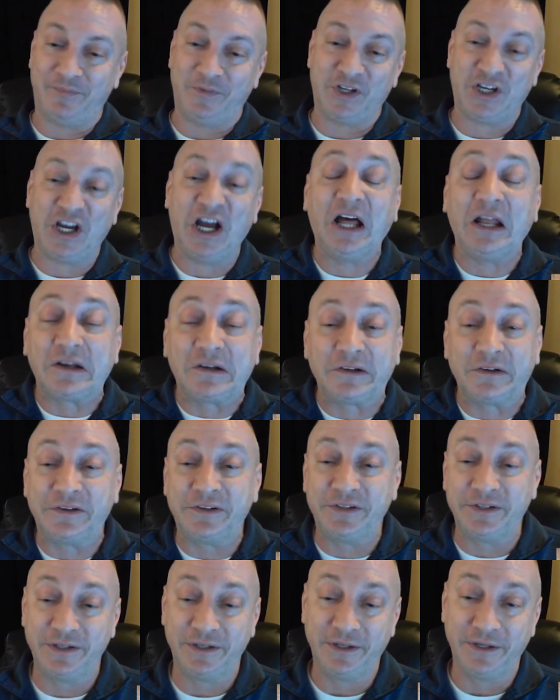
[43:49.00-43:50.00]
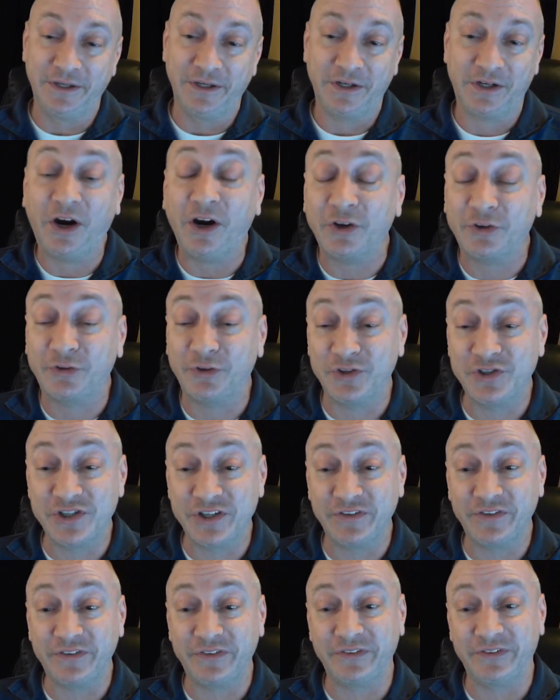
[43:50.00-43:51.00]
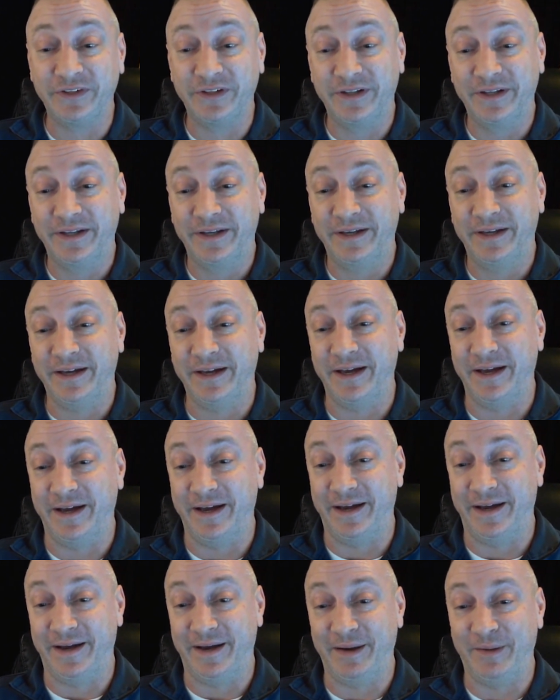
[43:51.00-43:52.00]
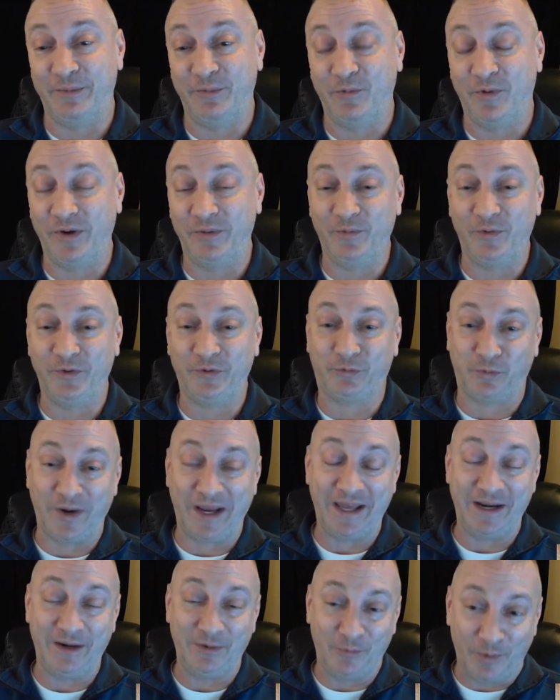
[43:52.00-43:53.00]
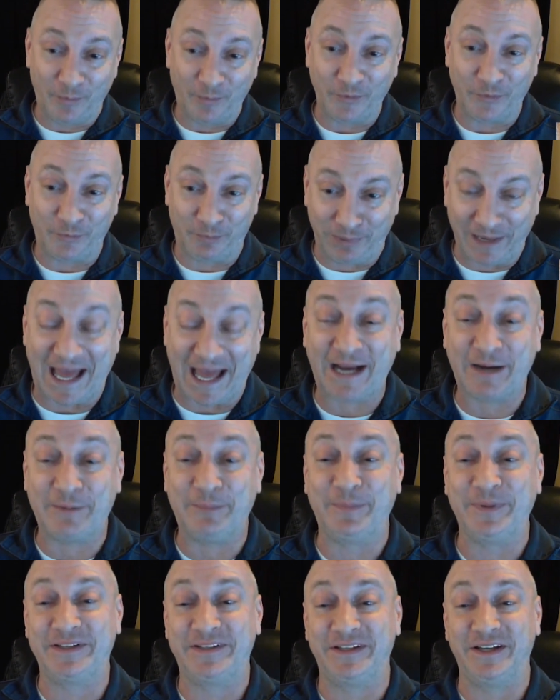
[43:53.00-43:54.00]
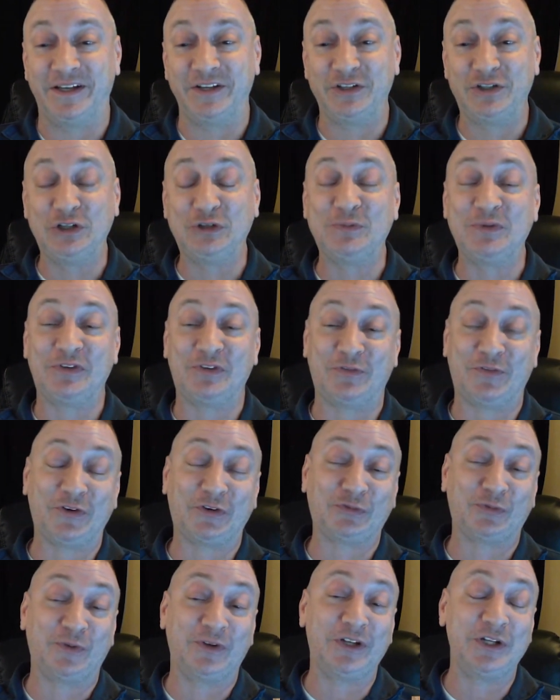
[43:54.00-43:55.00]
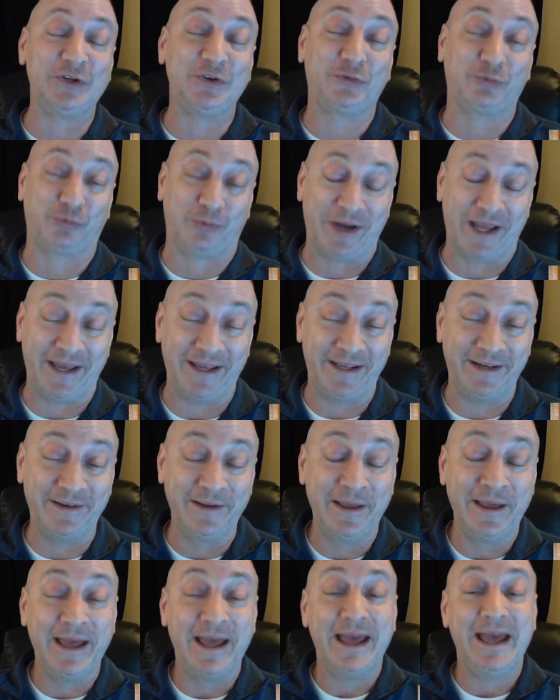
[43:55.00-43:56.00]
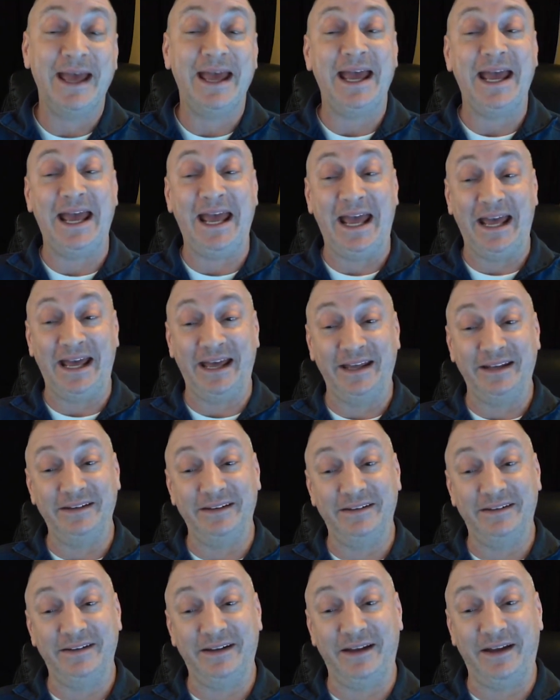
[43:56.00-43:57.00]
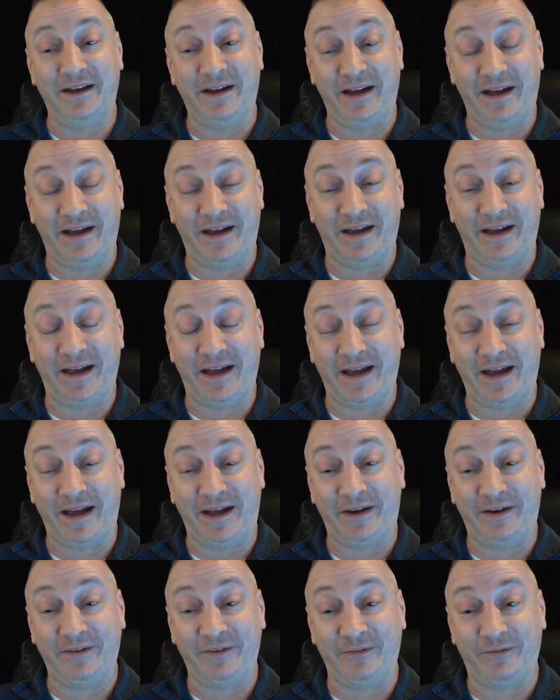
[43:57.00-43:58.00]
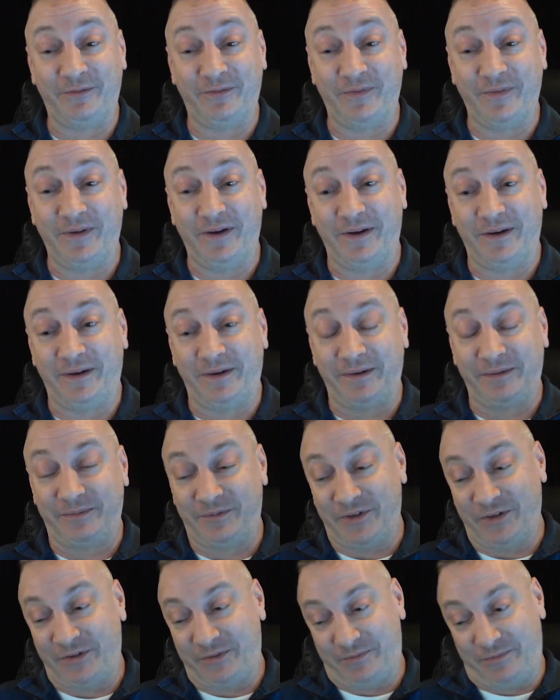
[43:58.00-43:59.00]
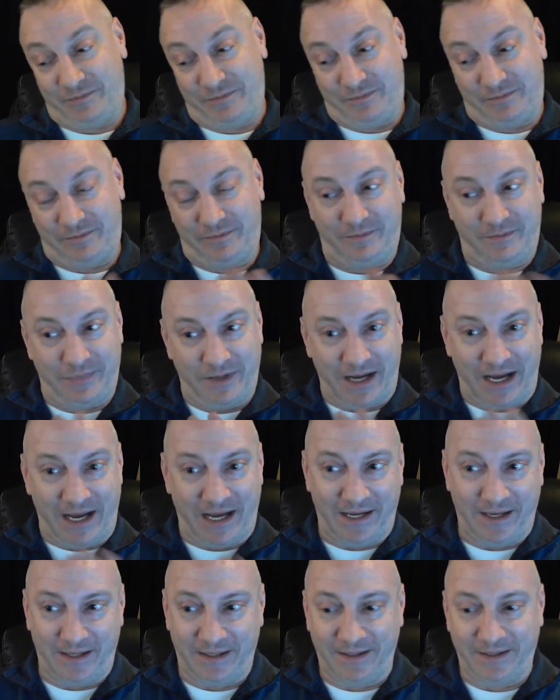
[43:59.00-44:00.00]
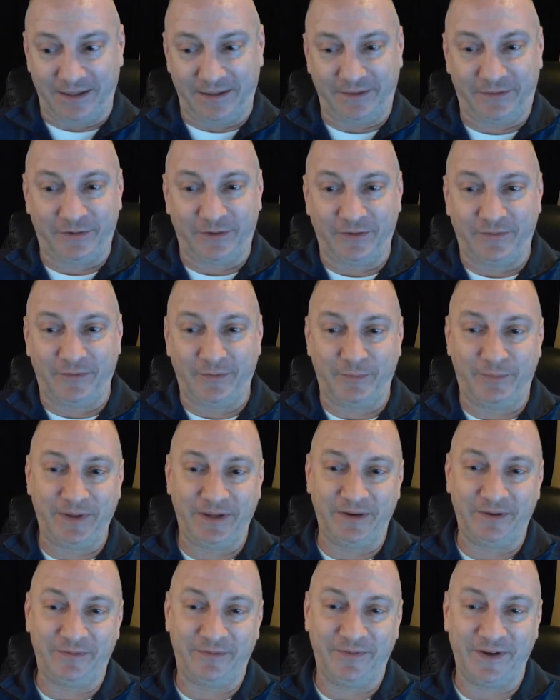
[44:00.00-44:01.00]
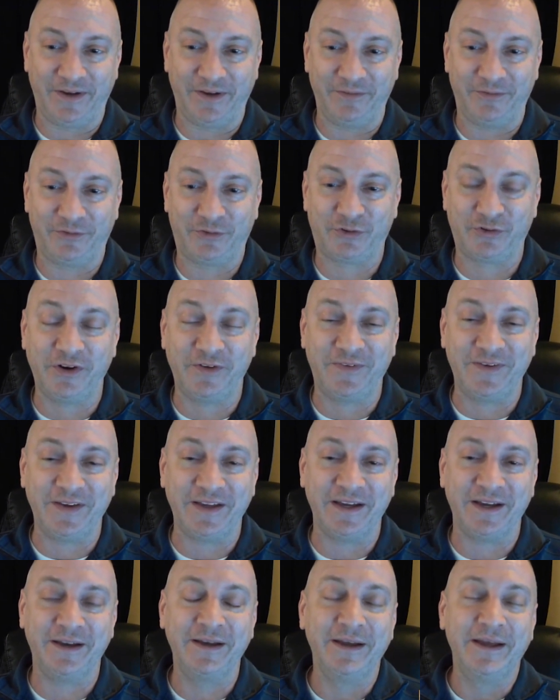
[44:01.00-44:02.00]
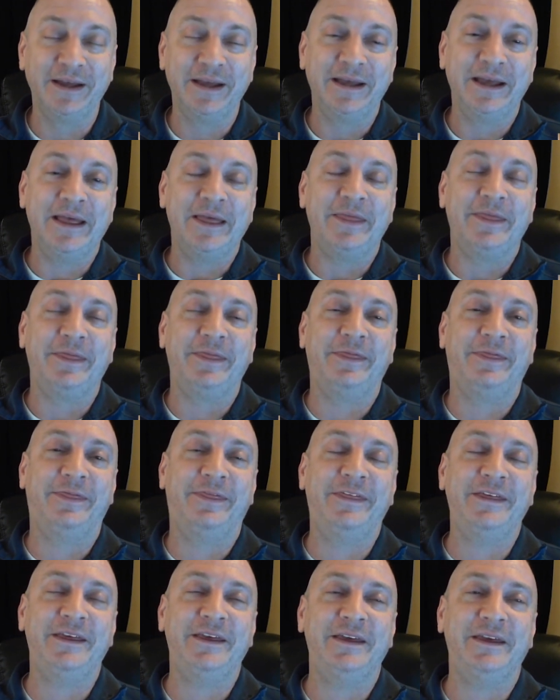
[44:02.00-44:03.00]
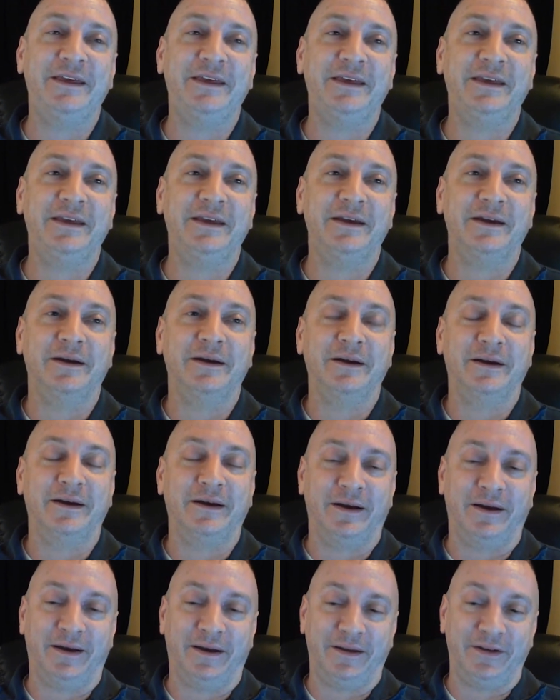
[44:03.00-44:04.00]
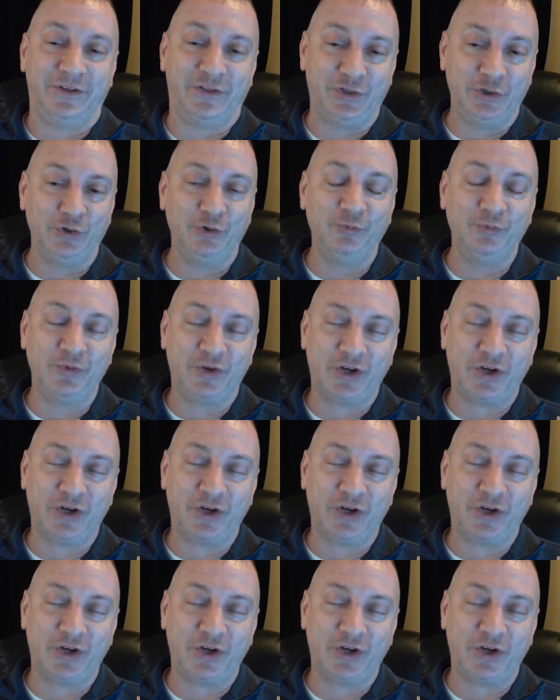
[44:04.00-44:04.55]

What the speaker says: colored cartridges. One was red and one was black, but Doom was the first one to use red. And out of just sort of a bit of trivia, the Doom